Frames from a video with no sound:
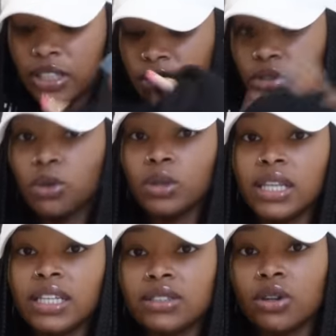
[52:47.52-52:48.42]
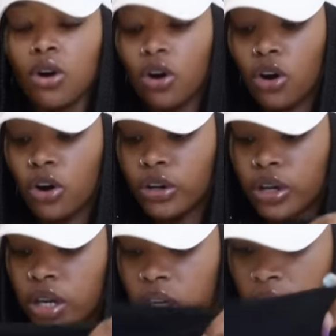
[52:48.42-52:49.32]
So I saw this
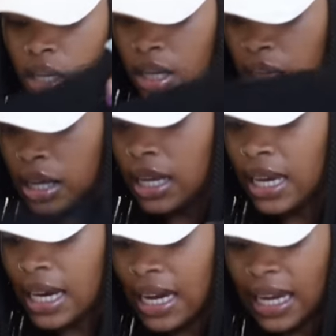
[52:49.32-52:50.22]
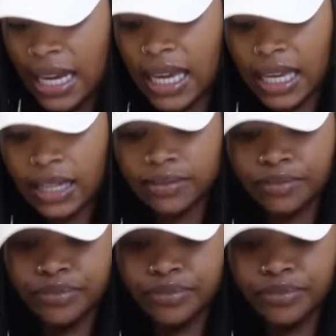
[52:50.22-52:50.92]
on Linny